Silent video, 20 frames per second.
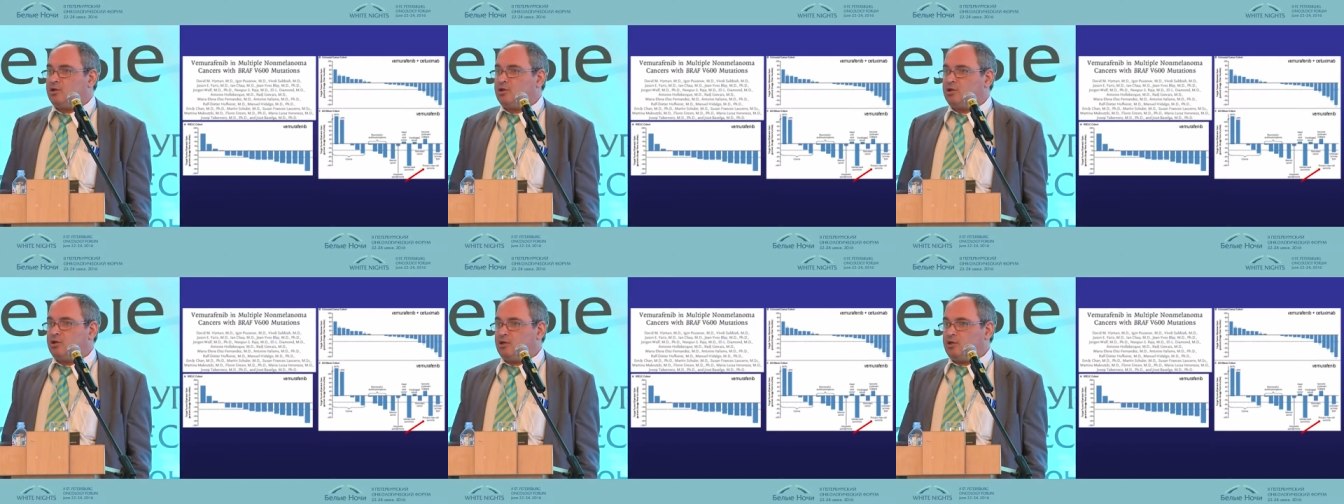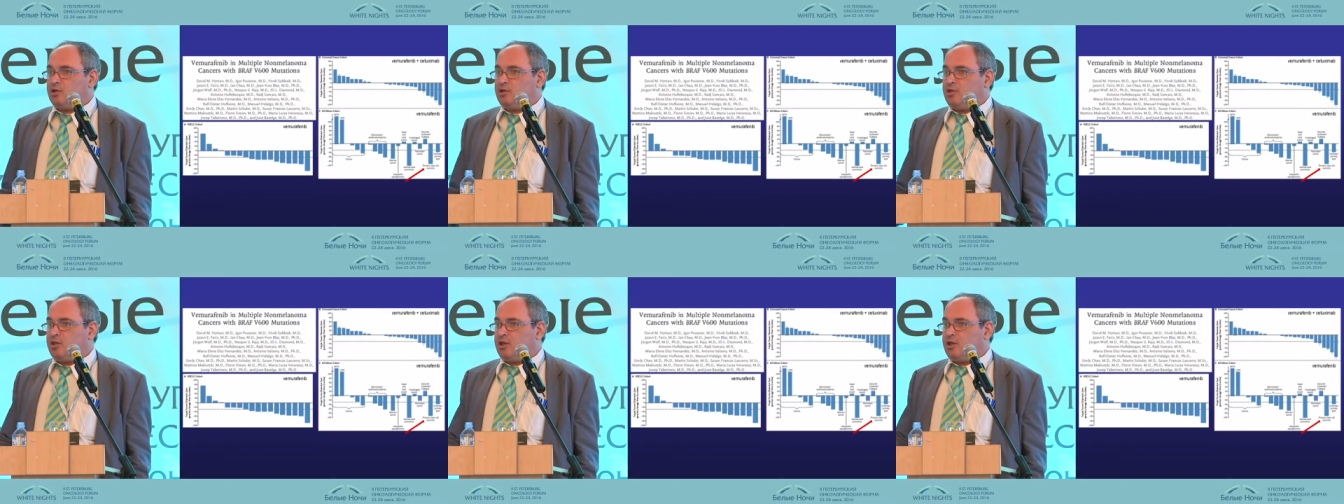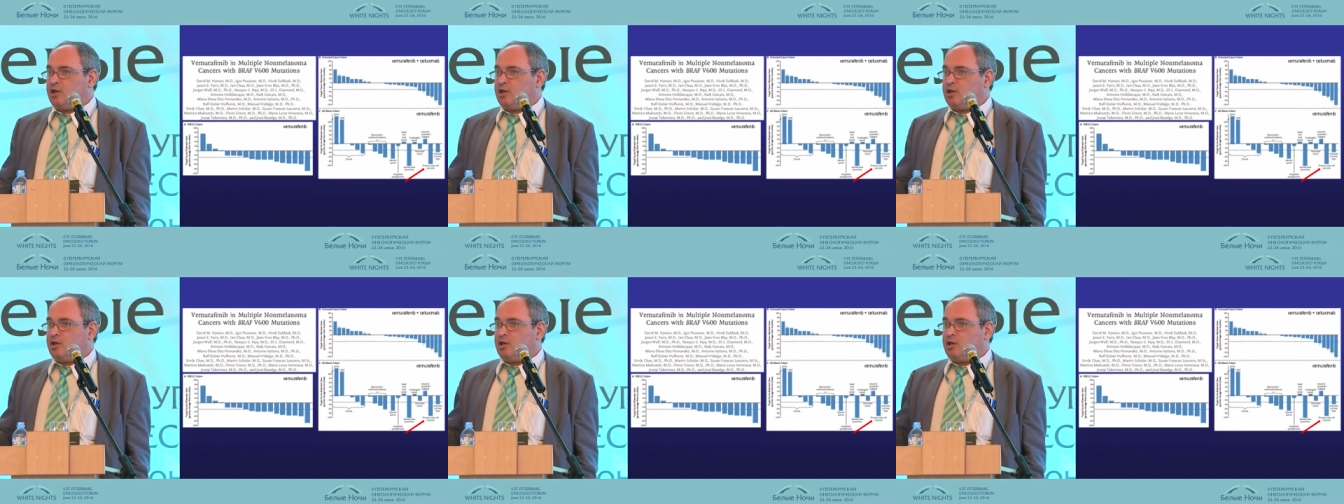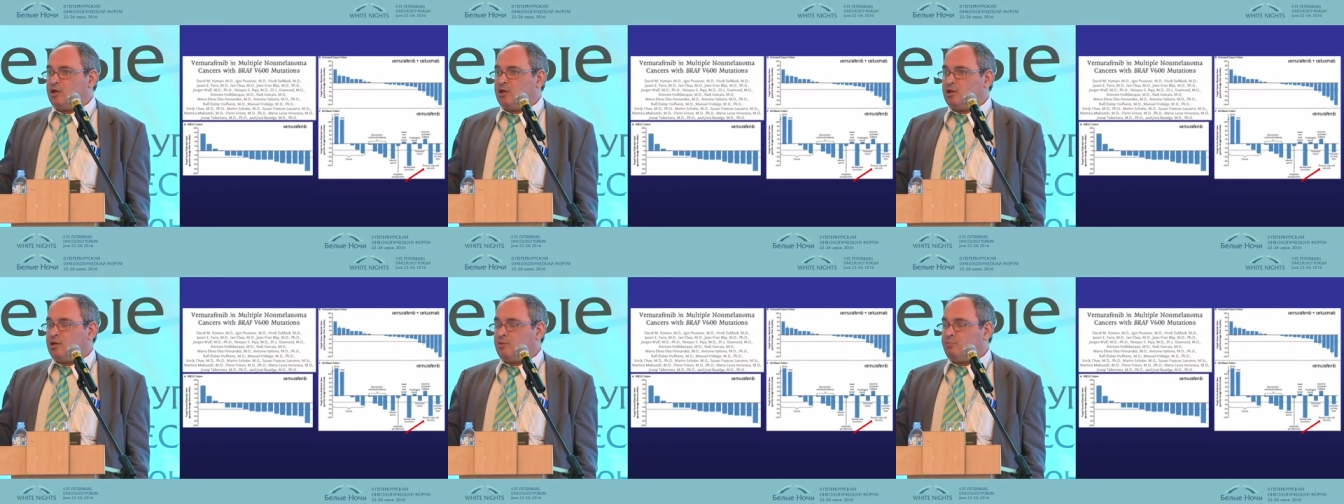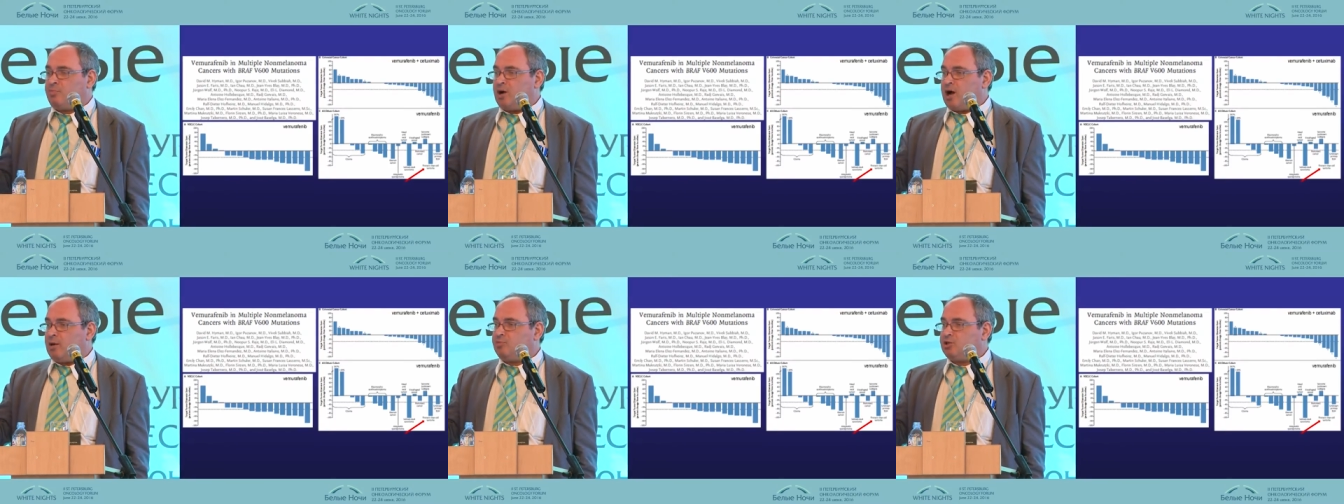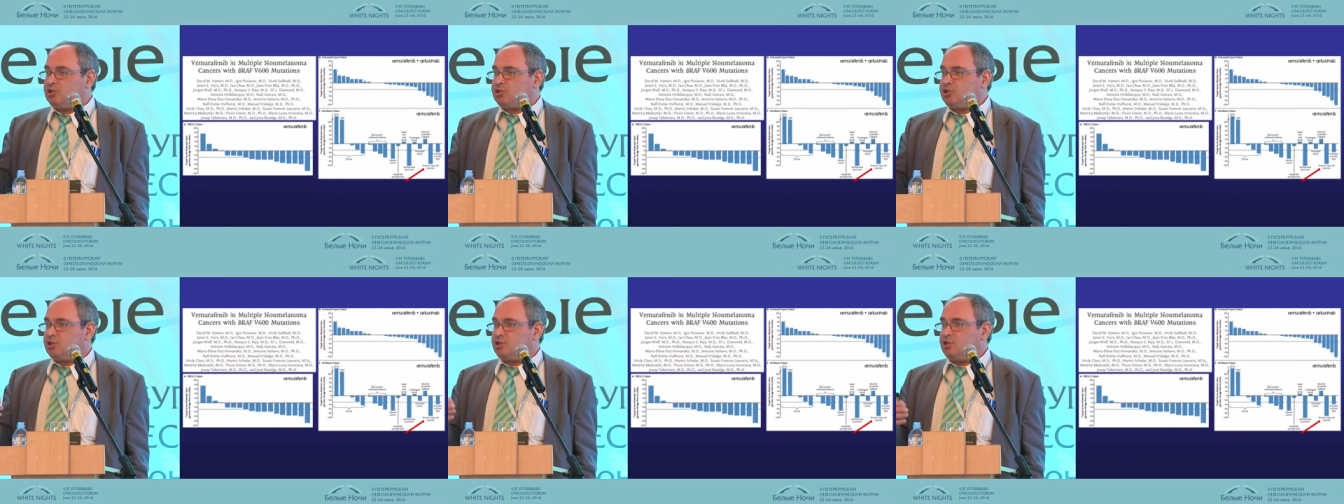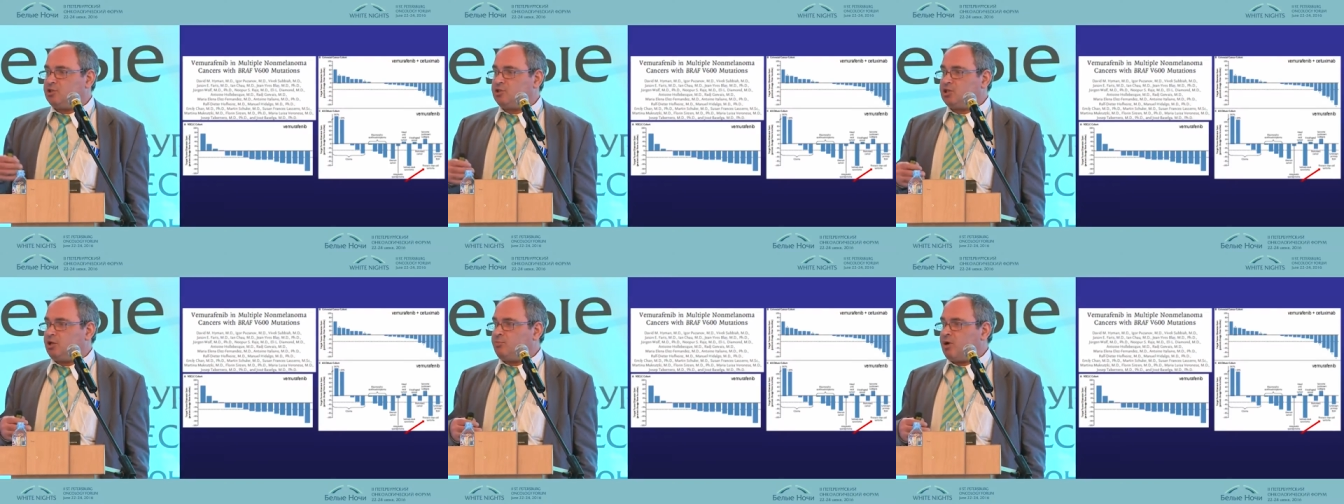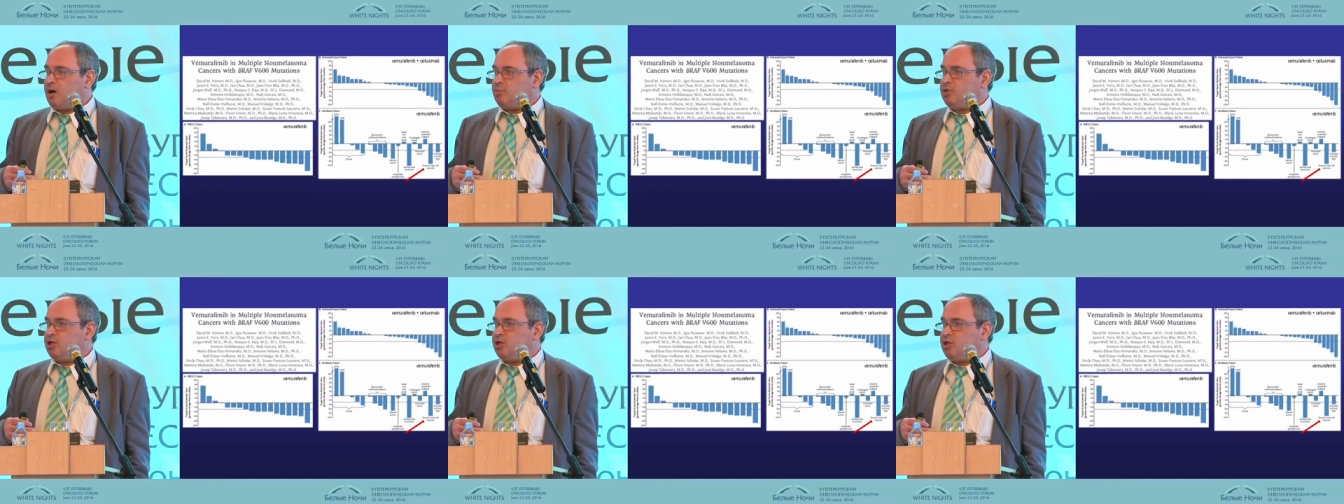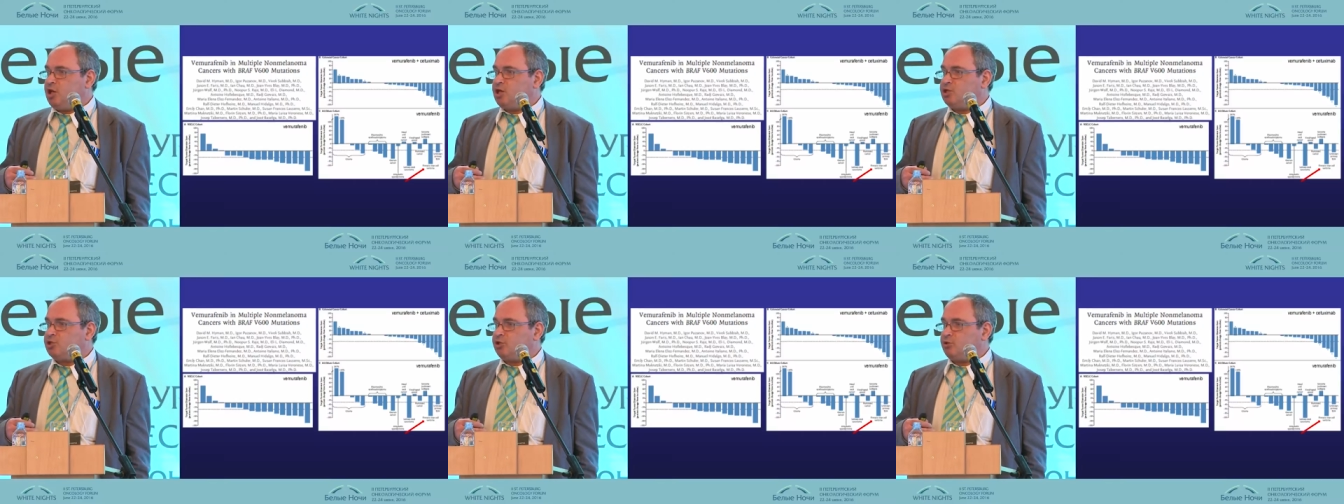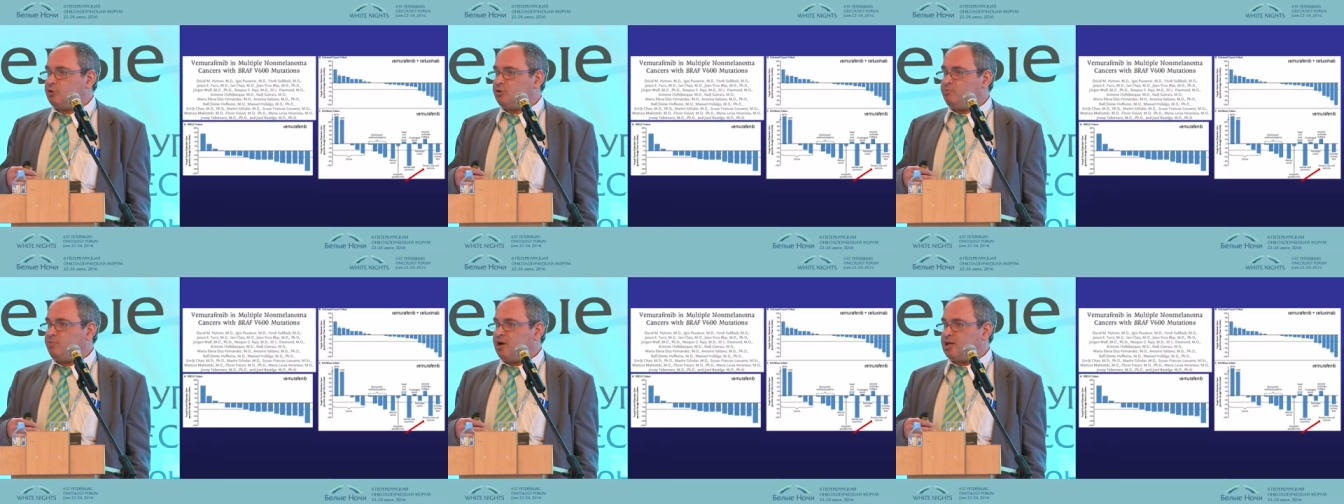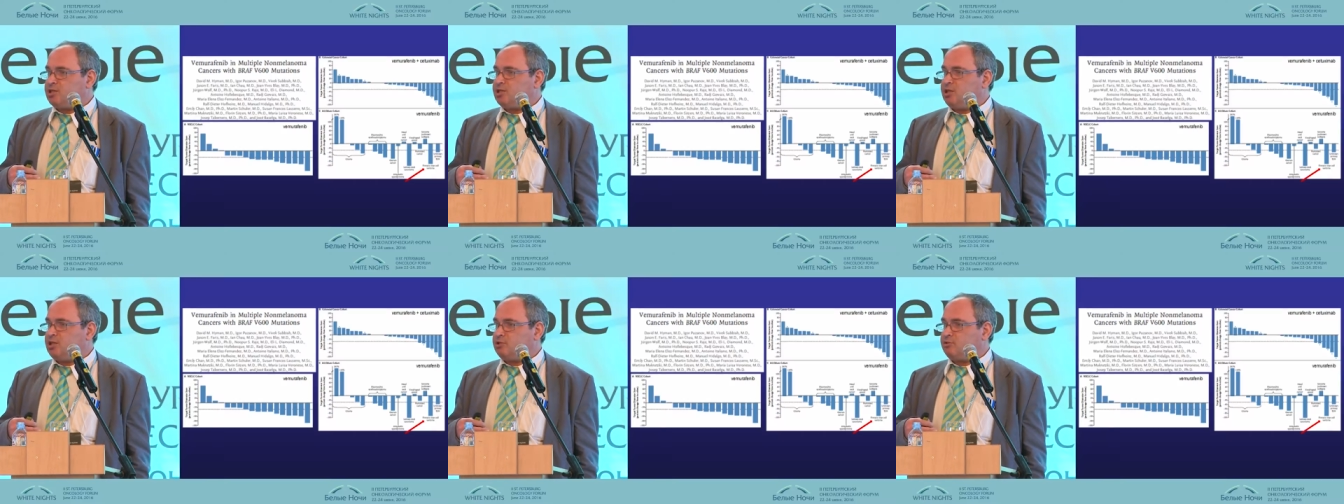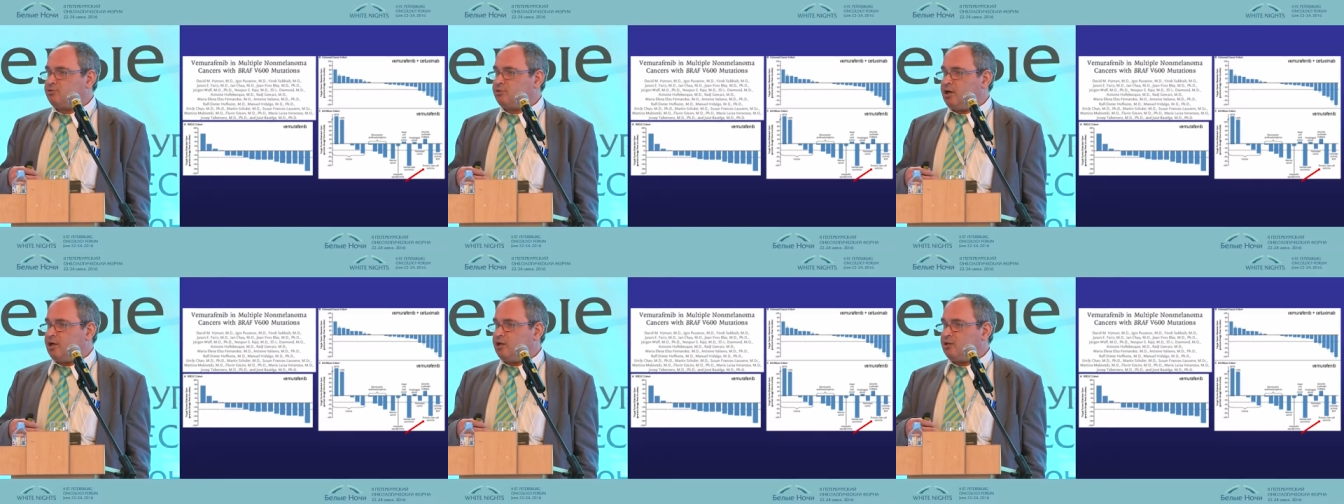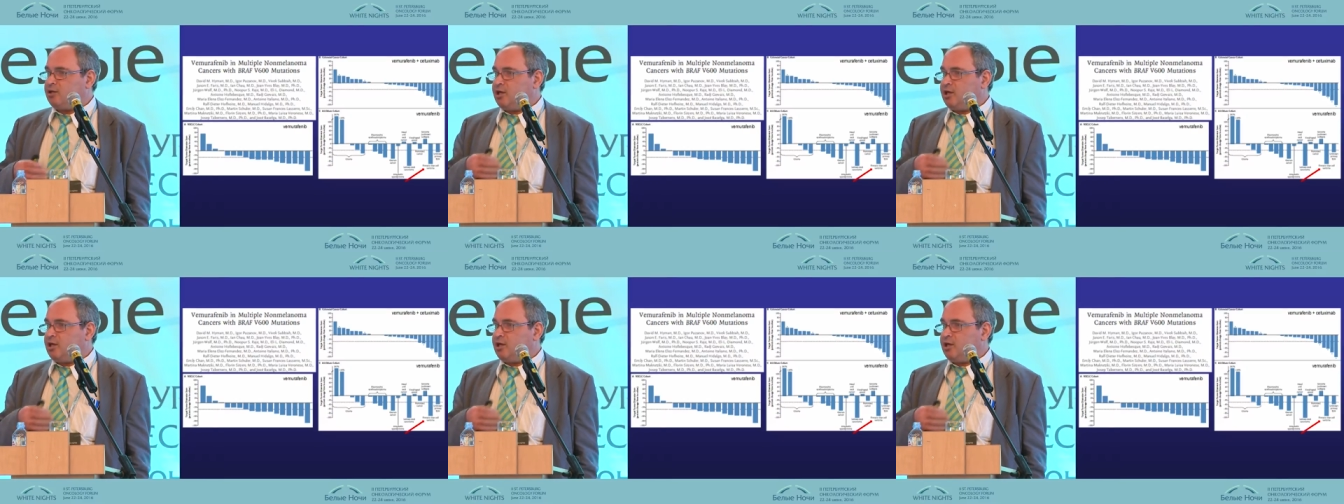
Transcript: uh, the, publish, uh, the publication on basket trial,